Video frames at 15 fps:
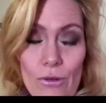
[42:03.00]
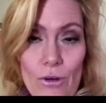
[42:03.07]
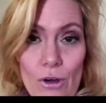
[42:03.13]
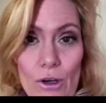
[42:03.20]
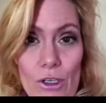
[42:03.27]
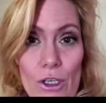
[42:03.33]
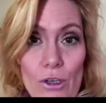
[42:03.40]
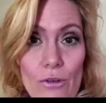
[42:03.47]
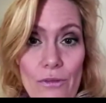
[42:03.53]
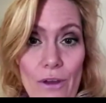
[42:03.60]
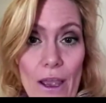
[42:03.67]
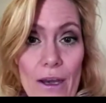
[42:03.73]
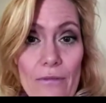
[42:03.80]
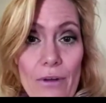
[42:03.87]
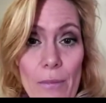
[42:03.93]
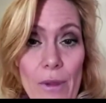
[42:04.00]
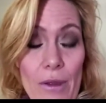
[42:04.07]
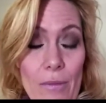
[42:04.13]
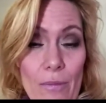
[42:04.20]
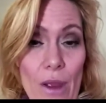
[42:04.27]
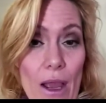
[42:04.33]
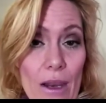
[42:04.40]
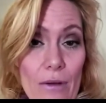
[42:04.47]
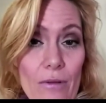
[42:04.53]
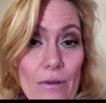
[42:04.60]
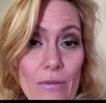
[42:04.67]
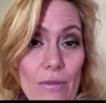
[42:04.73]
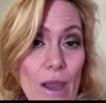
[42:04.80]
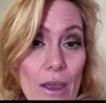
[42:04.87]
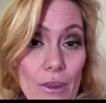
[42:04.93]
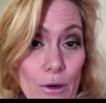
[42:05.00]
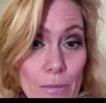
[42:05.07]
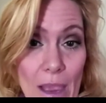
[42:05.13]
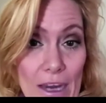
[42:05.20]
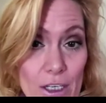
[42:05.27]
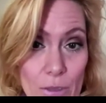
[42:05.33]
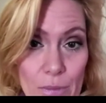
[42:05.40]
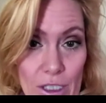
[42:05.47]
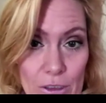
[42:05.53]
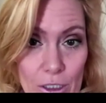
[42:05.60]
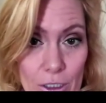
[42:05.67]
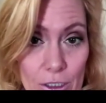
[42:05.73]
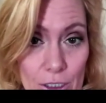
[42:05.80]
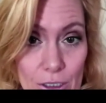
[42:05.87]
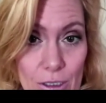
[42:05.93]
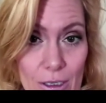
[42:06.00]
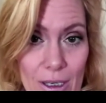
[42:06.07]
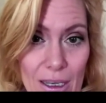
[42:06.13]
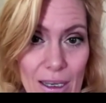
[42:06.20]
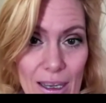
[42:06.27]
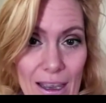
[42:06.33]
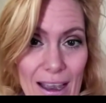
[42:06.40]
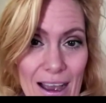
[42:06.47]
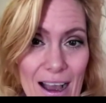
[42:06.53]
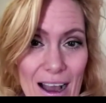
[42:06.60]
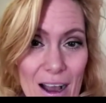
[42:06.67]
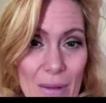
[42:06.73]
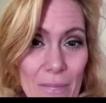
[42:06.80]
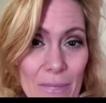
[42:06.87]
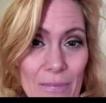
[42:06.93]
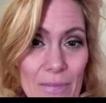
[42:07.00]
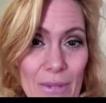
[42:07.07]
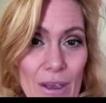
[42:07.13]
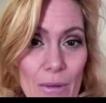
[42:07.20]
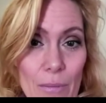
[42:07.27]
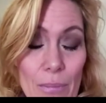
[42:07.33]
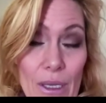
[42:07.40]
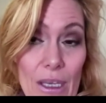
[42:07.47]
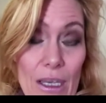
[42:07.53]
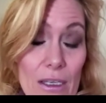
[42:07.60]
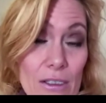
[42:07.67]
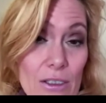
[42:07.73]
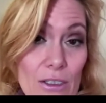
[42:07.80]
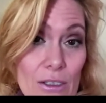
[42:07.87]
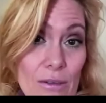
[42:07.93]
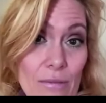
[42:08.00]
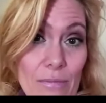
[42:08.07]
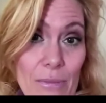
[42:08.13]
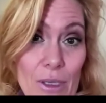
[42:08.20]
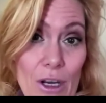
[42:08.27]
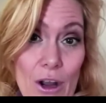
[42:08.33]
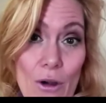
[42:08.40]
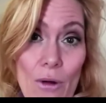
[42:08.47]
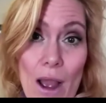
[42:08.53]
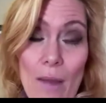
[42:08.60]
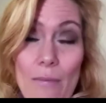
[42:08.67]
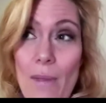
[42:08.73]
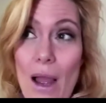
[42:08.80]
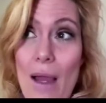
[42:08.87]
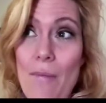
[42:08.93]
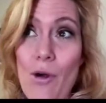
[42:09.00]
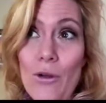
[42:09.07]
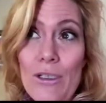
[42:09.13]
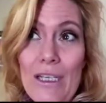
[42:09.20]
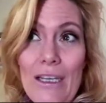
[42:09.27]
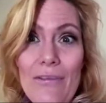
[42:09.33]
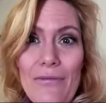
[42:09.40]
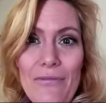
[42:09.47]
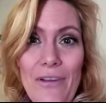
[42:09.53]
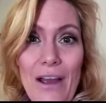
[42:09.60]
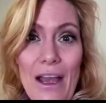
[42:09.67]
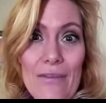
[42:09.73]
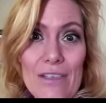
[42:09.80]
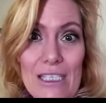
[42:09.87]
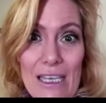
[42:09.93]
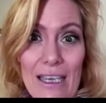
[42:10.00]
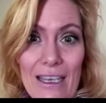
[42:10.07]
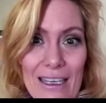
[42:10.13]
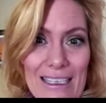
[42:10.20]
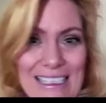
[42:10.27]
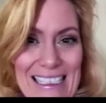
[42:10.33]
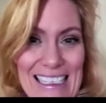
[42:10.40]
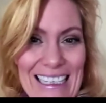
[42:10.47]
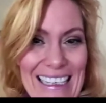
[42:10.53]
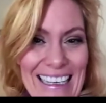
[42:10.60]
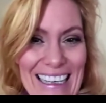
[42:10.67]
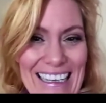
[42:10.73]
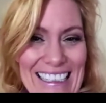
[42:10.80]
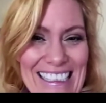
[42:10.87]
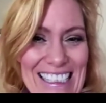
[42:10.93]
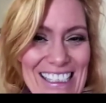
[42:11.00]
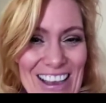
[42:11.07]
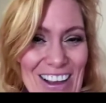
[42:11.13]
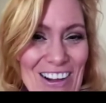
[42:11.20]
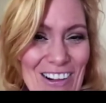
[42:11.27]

you'd find from other magic builders, because, you know, I'm only 5'6". So